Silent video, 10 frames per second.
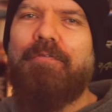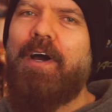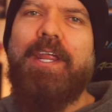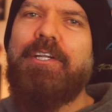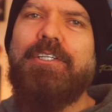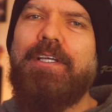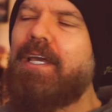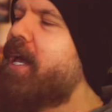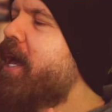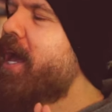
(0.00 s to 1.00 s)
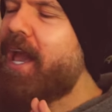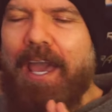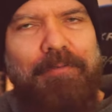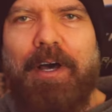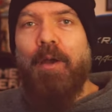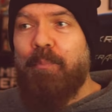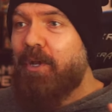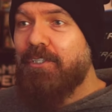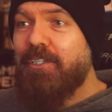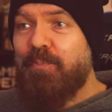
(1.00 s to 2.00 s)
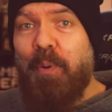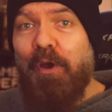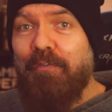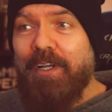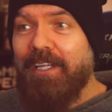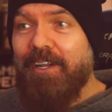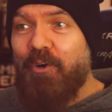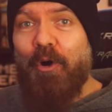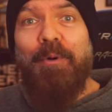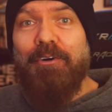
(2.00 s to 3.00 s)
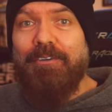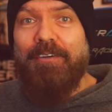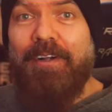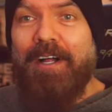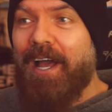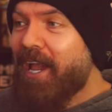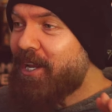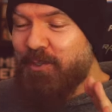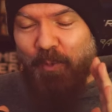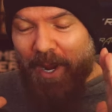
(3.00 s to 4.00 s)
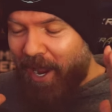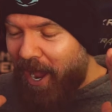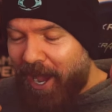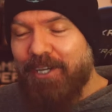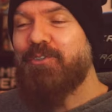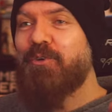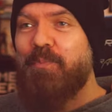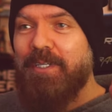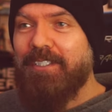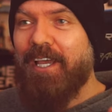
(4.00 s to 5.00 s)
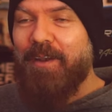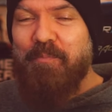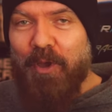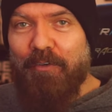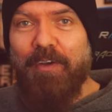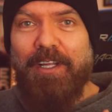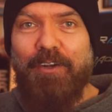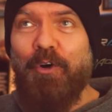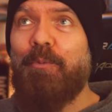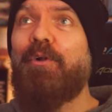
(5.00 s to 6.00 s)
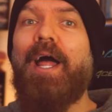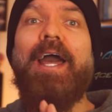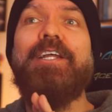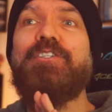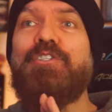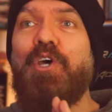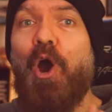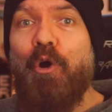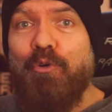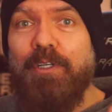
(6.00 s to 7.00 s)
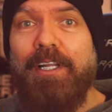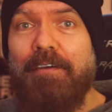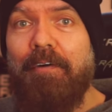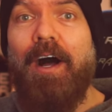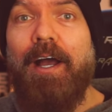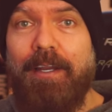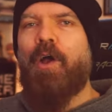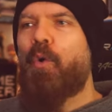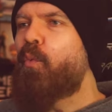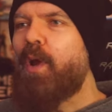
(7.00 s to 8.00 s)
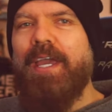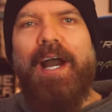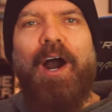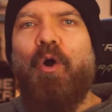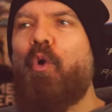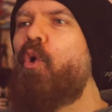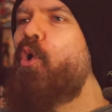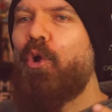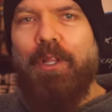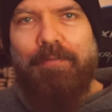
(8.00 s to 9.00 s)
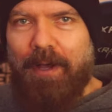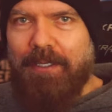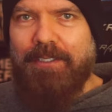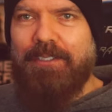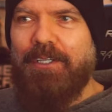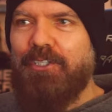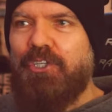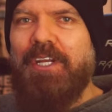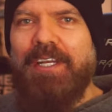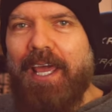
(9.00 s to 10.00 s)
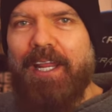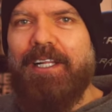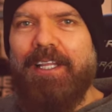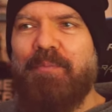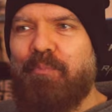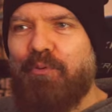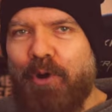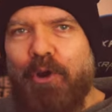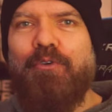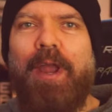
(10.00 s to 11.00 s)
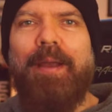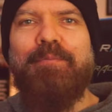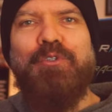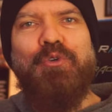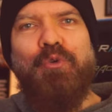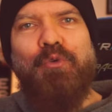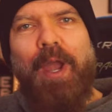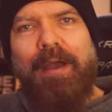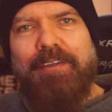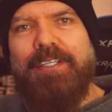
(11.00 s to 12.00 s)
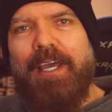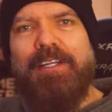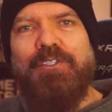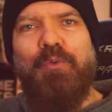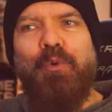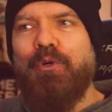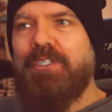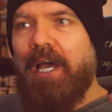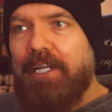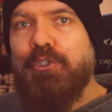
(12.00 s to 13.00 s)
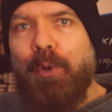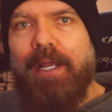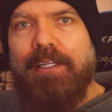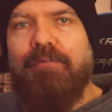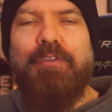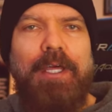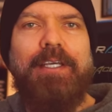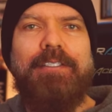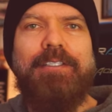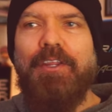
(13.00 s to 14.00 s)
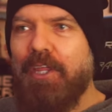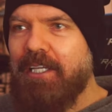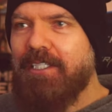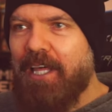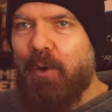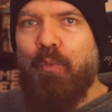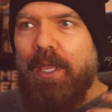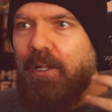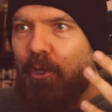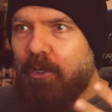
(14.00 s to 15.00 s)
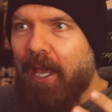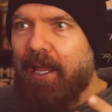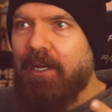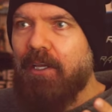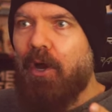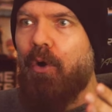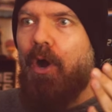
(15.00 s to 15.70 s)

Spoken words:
financially, ever. Because it's perfectly normal. It is 100% perfectly normal and it's totally fine. We are all of us genetically programmed to gravitate towards attractive things. Things that we look at and go,